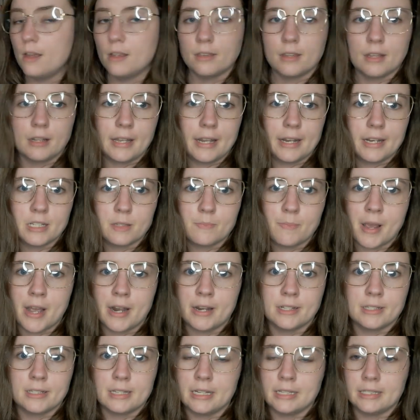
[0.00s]
The lighting's bad,
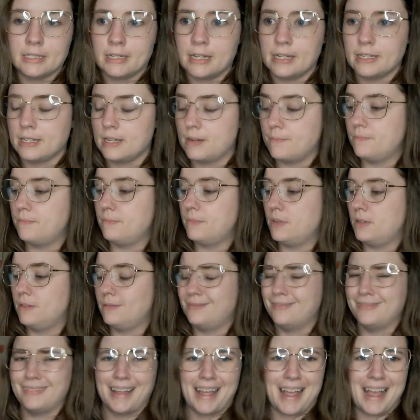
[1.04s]
it's not time.
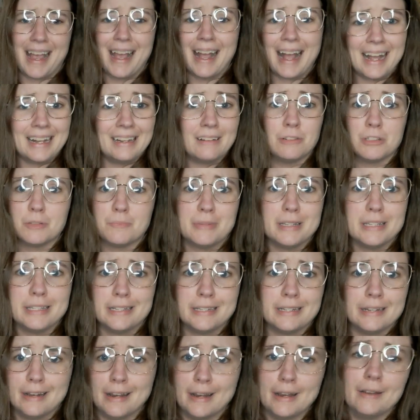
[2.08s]
I was busy
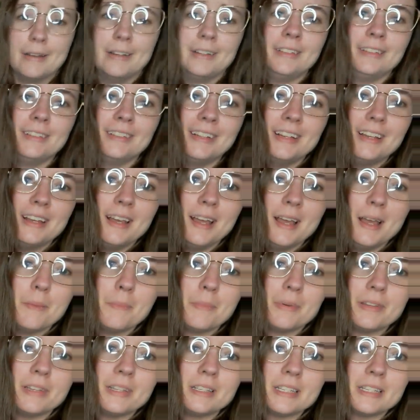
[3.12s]
today.
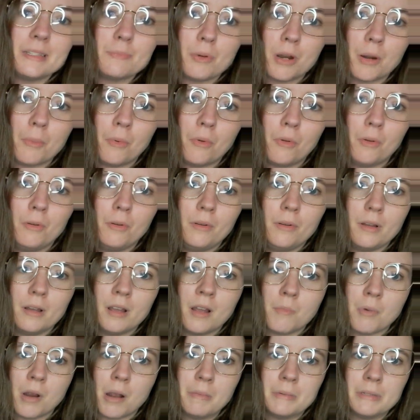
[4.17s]
But this is purple,
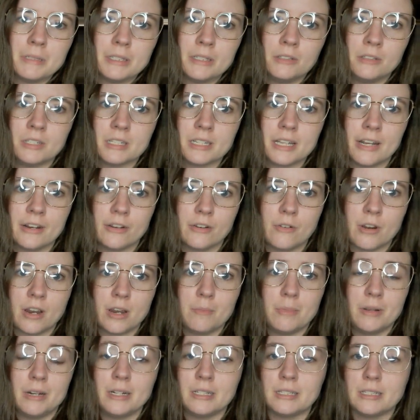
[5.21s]
I promise. It looks kind of gray,
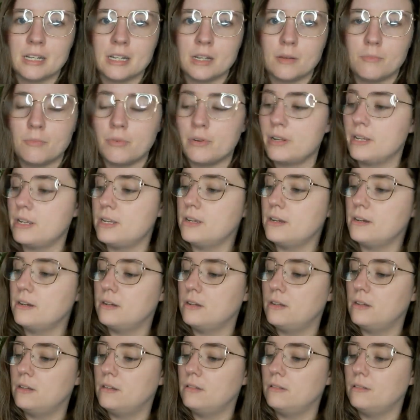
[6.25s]
but it's like a pretty
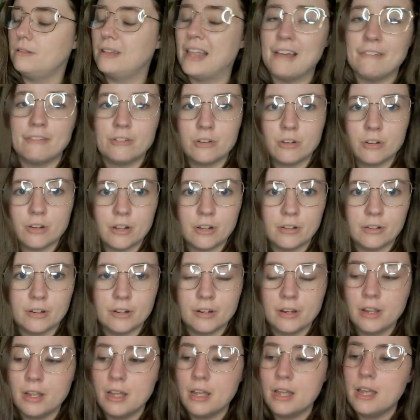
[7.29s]
lavender color.
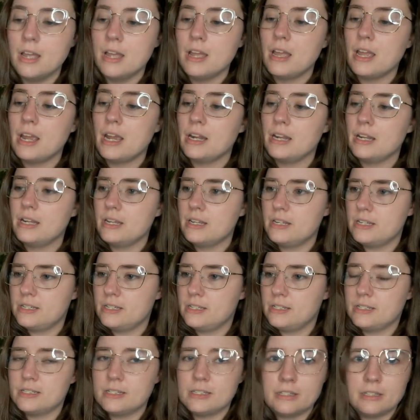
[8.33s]
And it
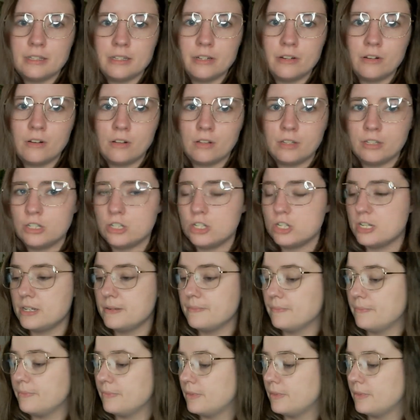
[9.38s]
is Knitology.